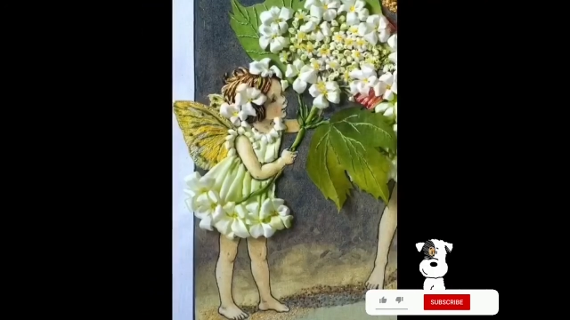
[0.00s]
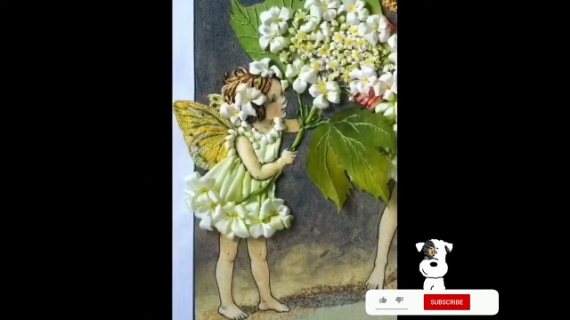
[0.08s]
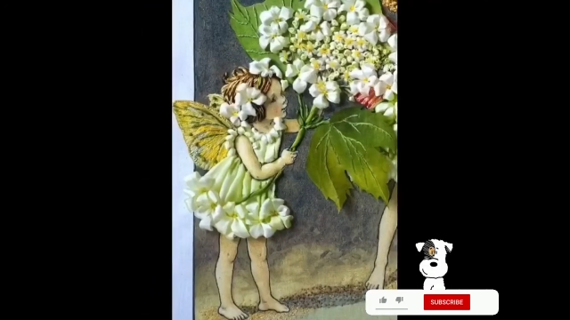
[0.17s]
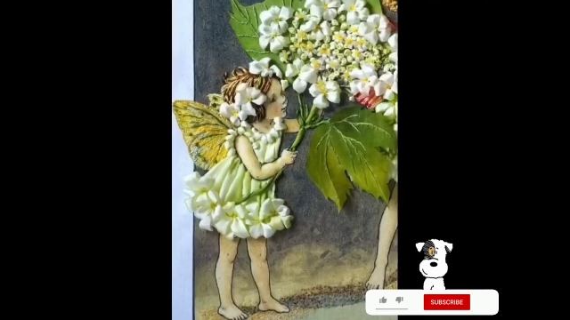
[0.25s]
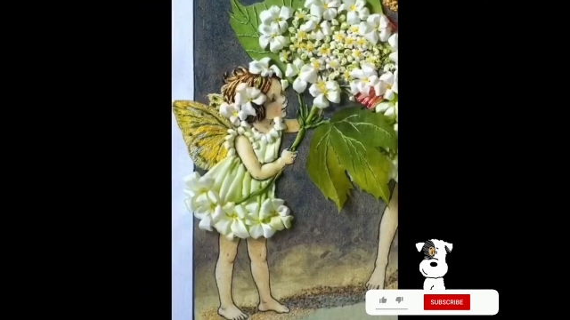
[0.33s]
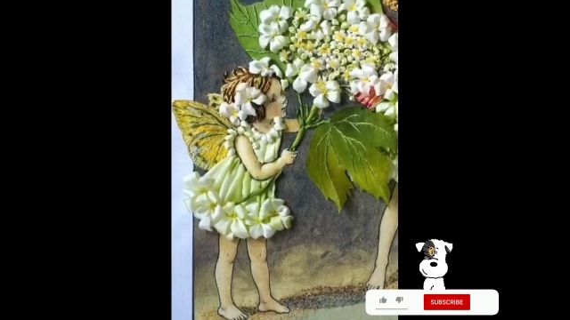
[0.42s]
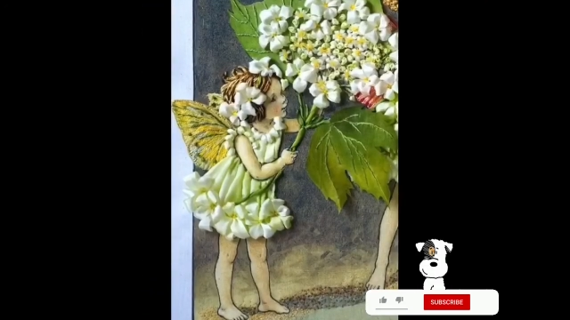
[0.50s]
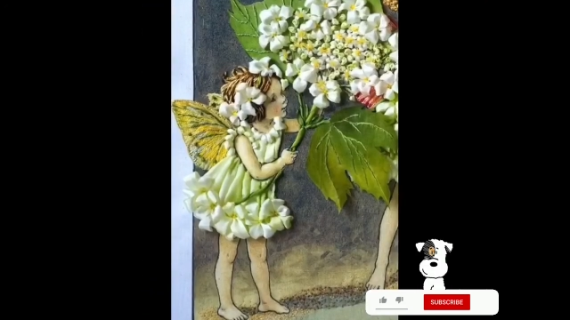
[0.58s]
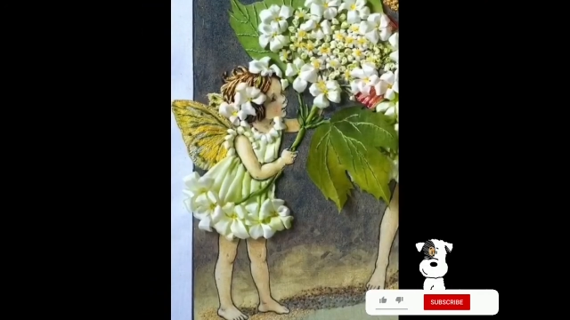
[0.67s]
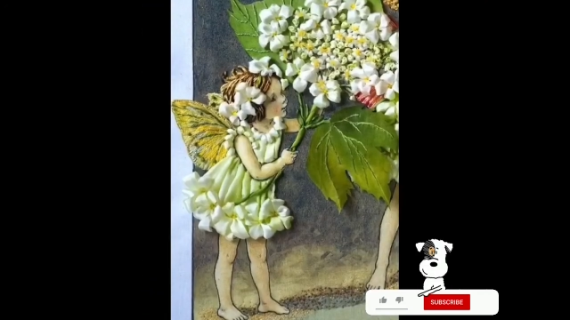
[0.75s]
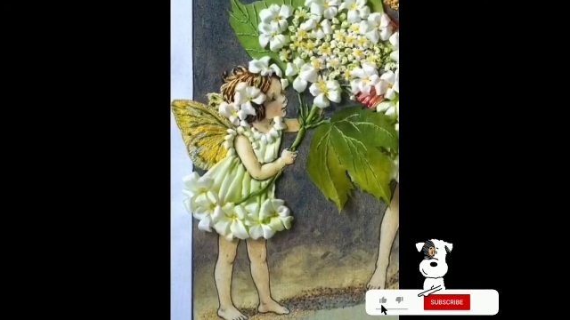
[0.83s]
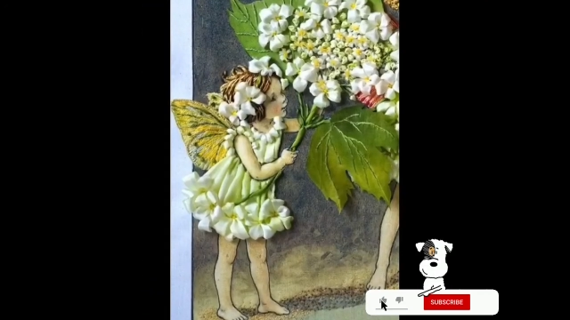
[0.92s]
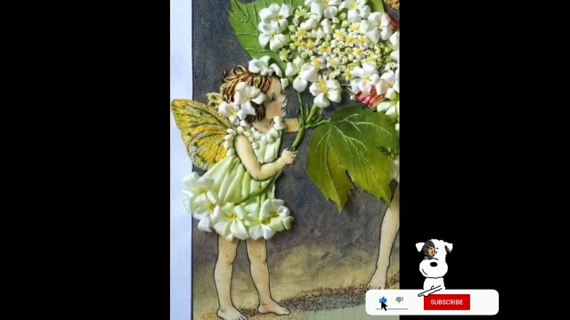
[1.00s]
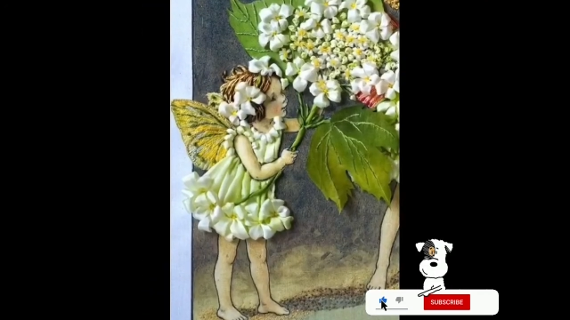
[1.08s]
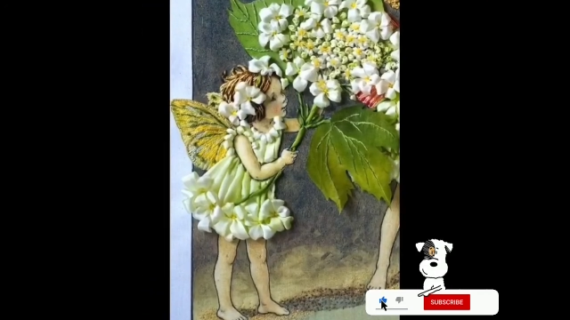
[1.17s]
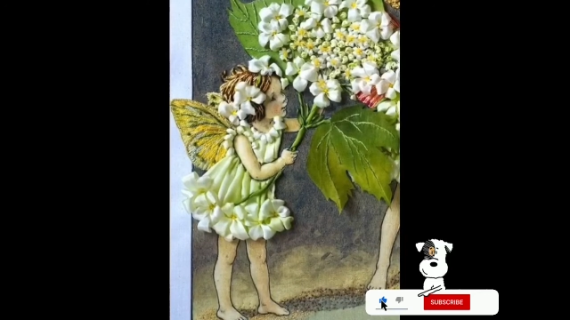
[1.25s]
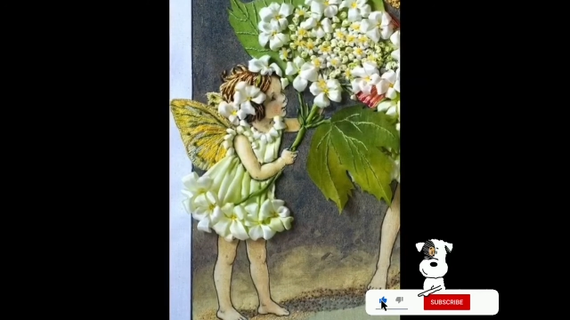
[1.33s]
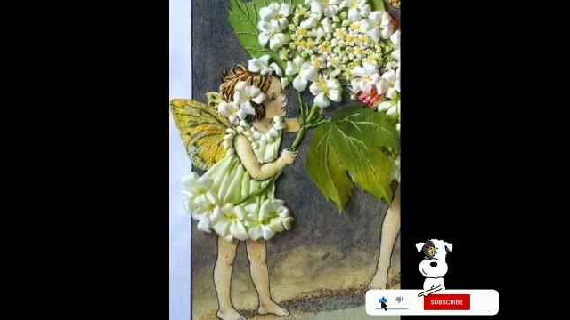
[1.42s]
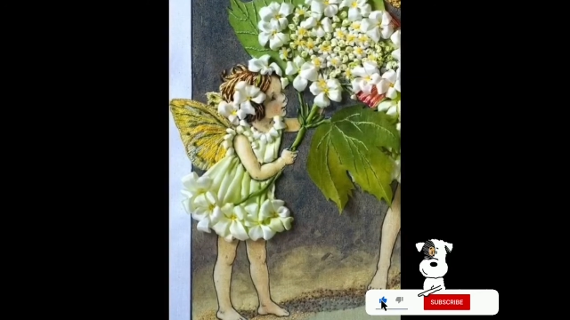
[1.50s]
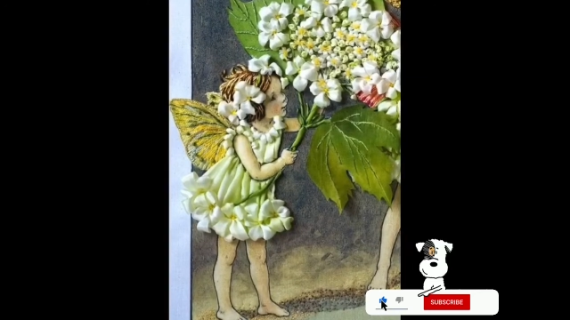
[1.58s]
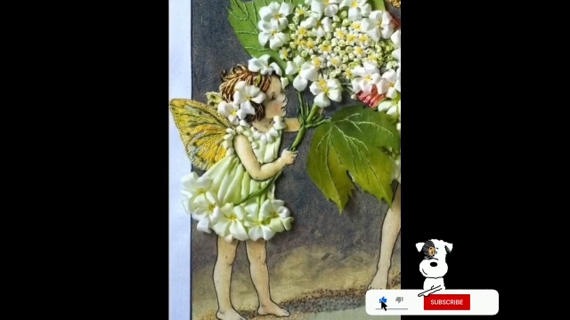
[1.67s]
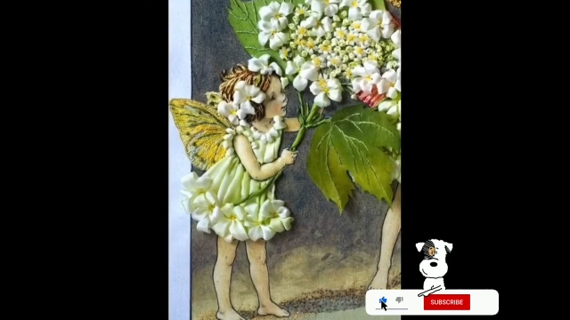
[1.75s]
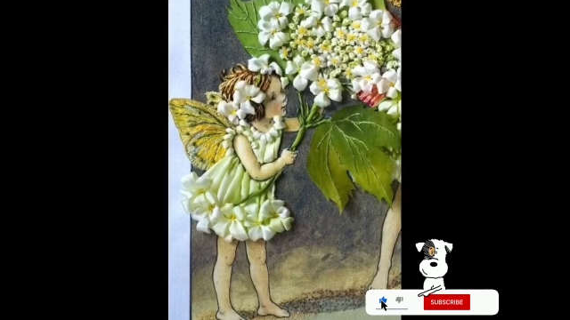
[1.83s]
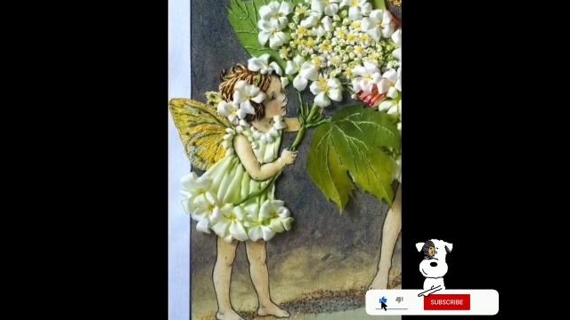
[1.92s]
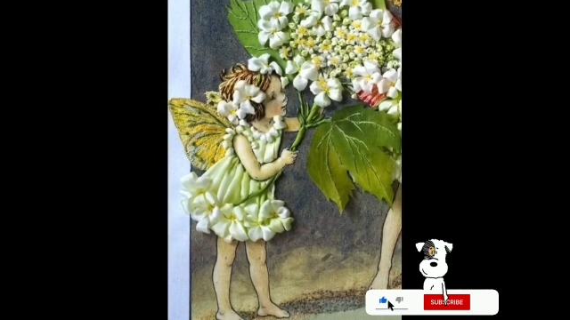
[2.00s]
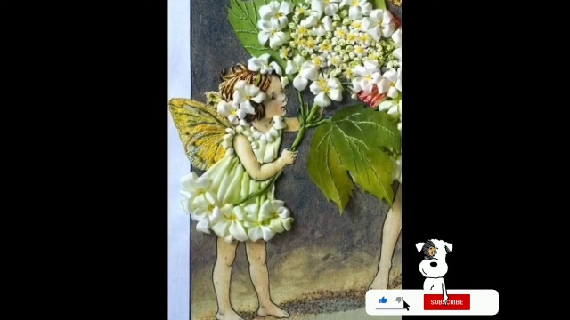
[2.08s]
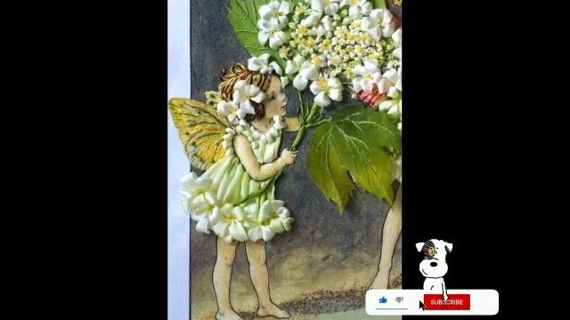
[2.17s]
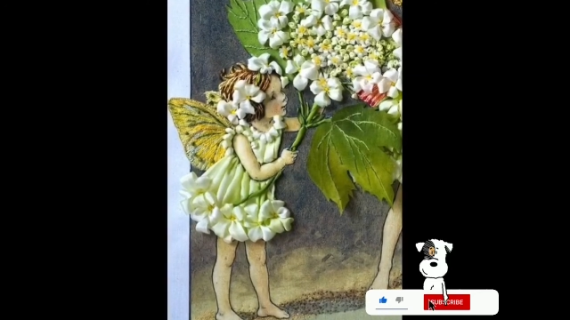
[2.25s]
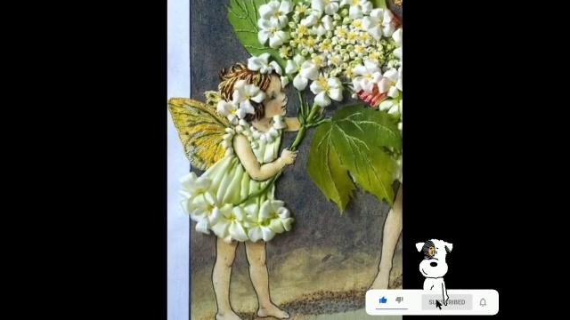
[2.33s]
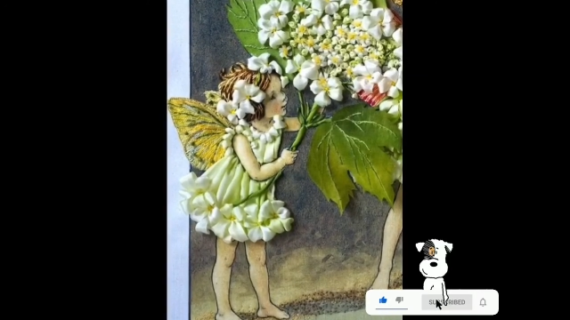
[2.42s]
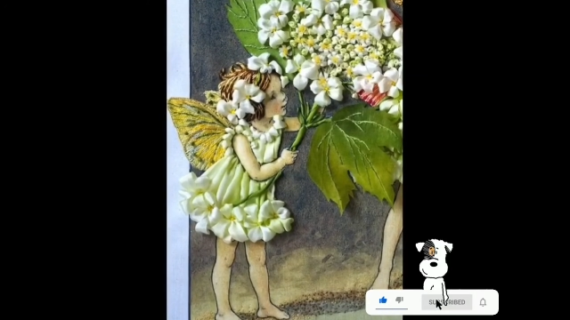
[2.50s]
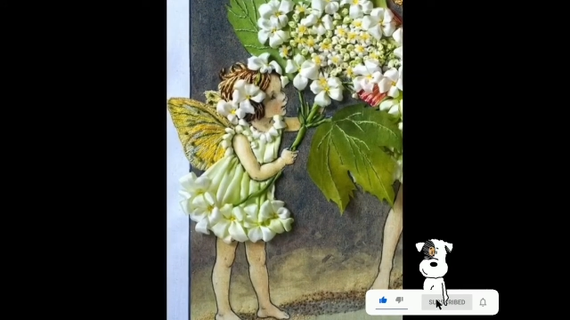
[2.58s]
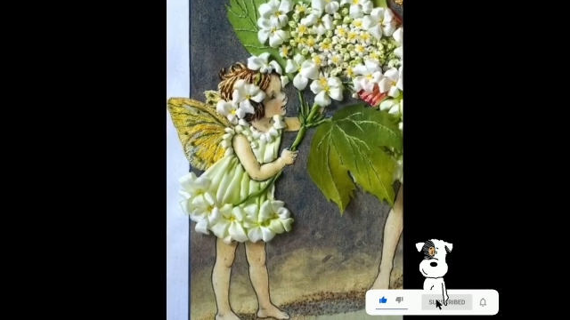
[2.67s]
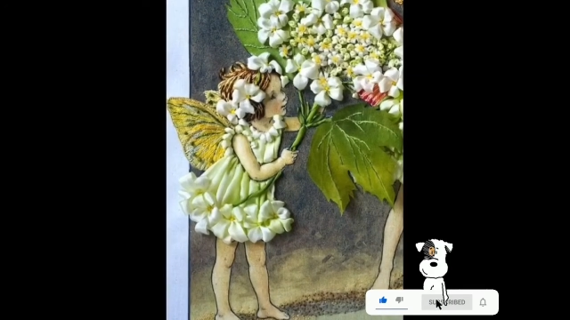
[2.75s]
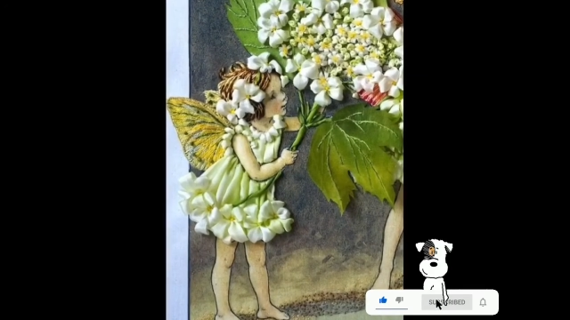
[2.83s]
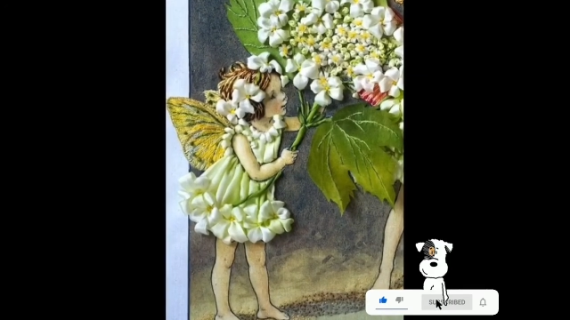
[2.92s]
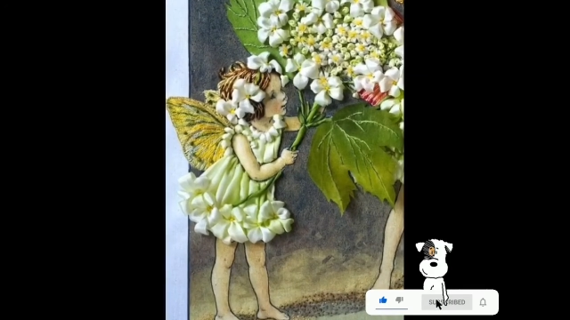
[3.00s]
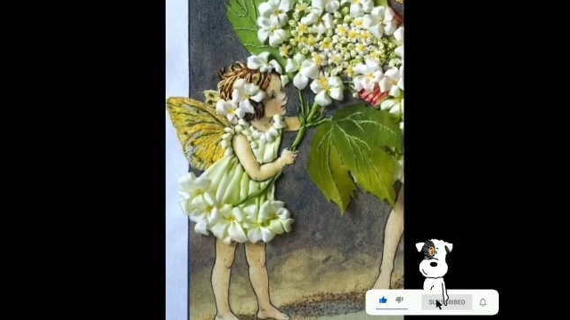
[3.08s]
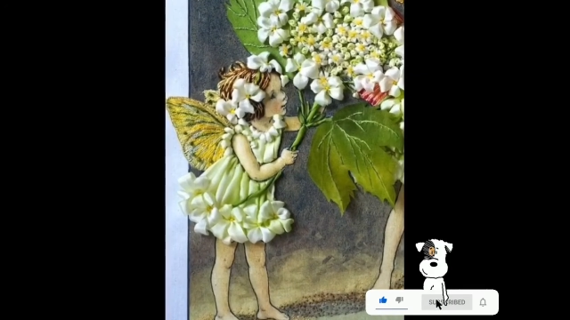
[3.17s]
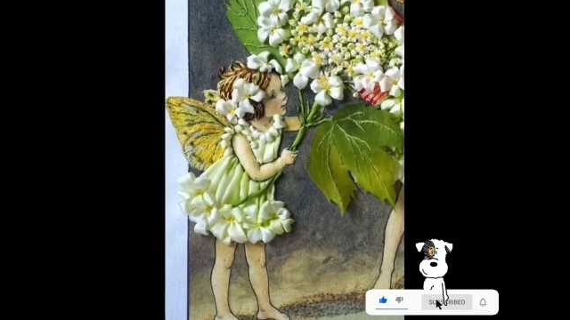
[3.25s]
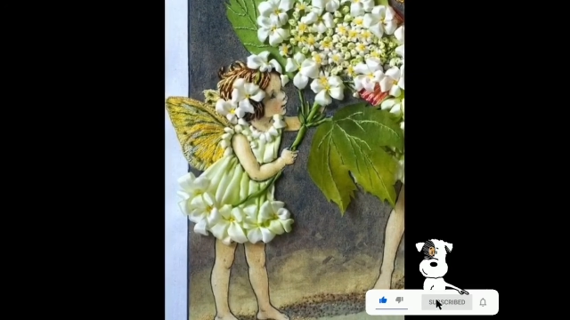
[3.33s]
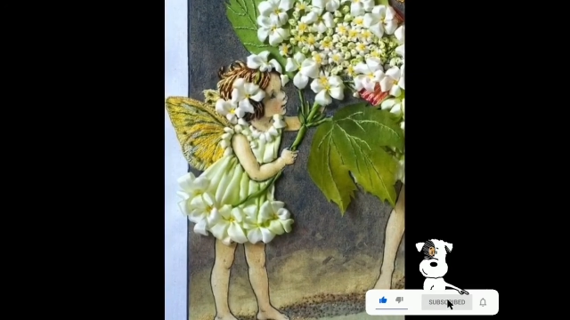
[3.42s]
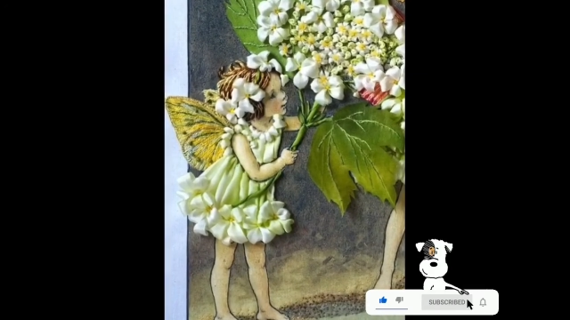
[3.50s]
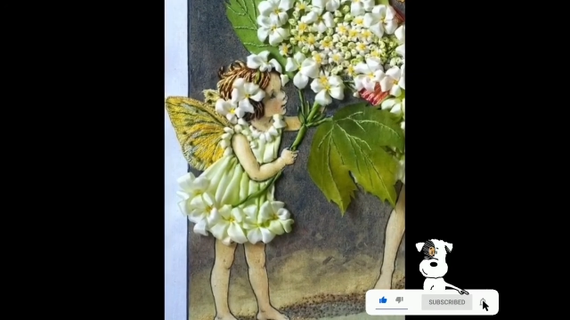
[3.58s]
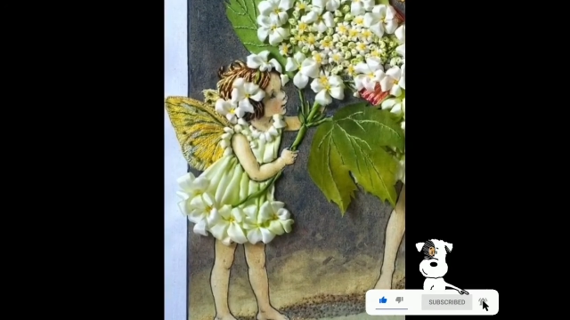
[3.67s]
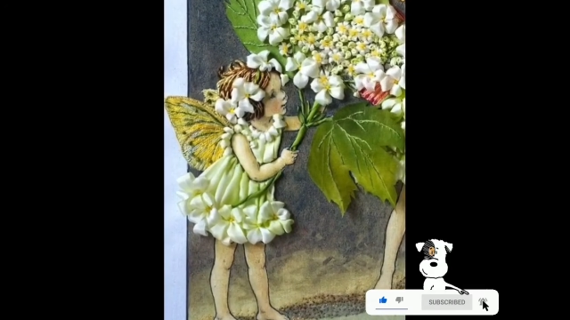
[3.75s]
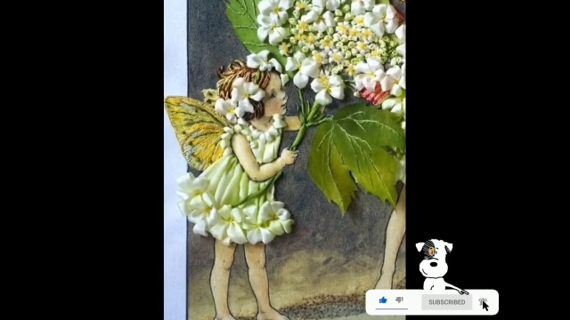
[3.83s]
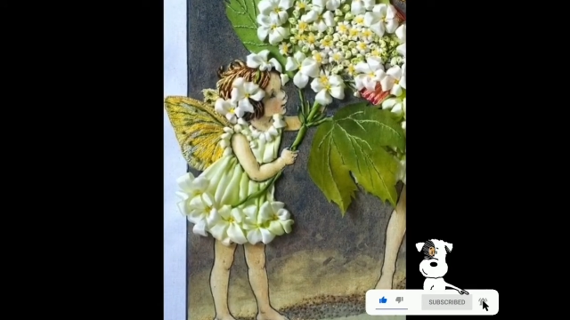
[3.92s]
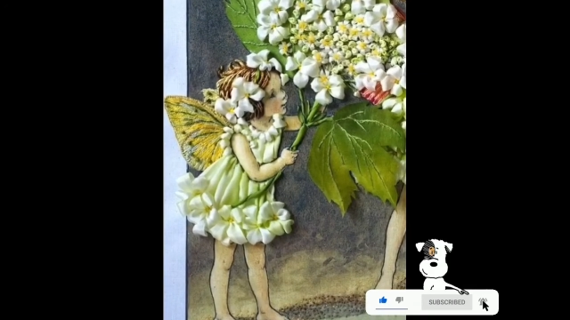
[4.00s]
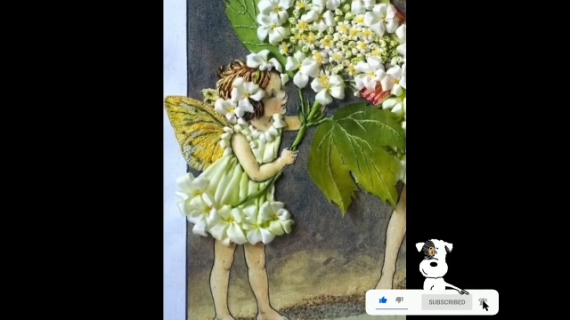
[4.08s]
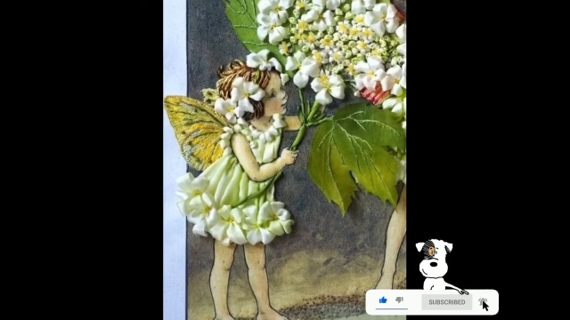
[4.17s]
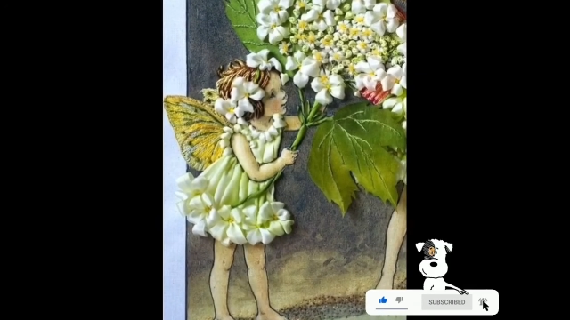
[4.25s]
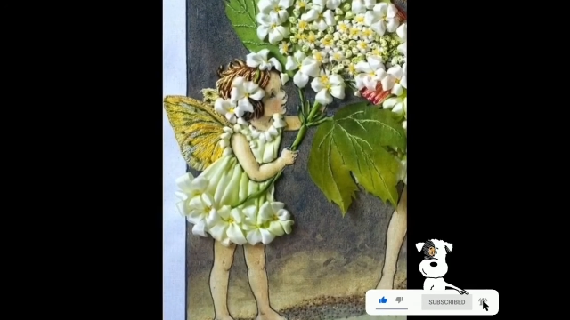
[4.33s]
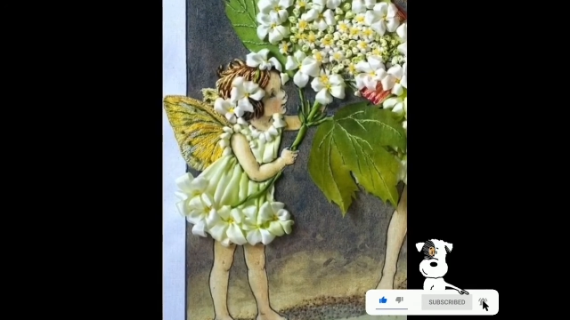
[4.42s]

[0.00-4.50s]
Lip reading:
(no speaker visible)